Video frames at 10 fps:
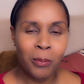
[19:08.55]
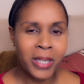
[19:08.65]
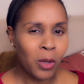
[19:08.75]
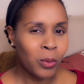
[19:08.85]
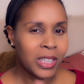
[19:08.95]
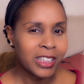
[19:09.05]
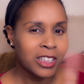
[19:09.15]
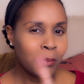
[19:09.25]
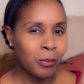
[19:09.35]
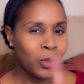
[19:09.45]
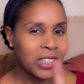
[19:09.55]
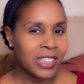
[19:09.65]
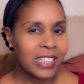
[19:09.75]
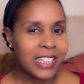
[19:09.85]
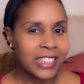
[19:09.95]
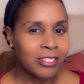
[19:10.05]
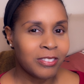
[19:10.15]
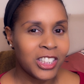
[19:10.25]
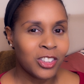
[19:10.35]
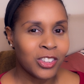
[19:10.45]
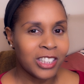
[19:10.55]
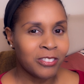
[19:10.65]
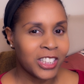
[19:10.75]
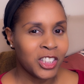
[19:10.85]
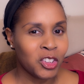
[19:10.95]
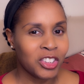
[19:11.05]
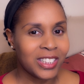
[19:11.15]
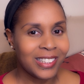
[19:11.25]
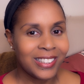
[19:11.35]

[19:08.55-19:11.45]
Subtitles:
but I will at some point in a later video if you're interested.